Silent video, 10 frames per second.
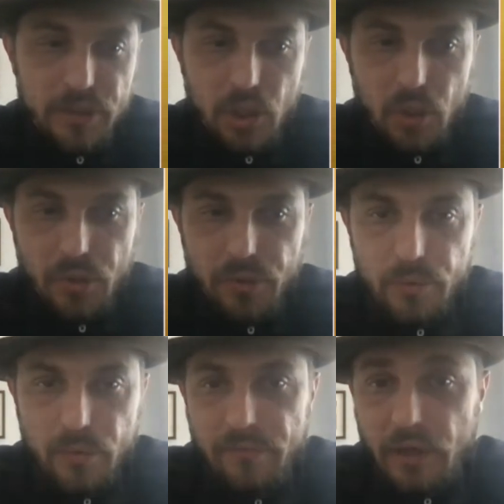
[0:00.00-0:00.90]
going
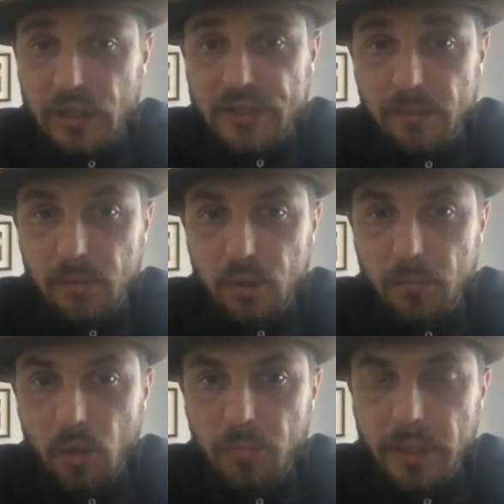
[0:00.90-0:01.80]
through a very similar
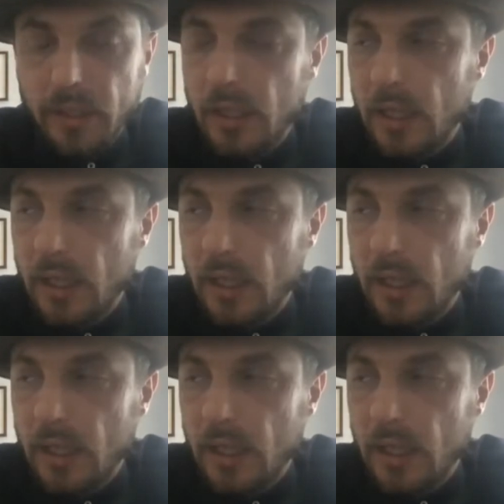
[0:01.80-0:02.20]
moment.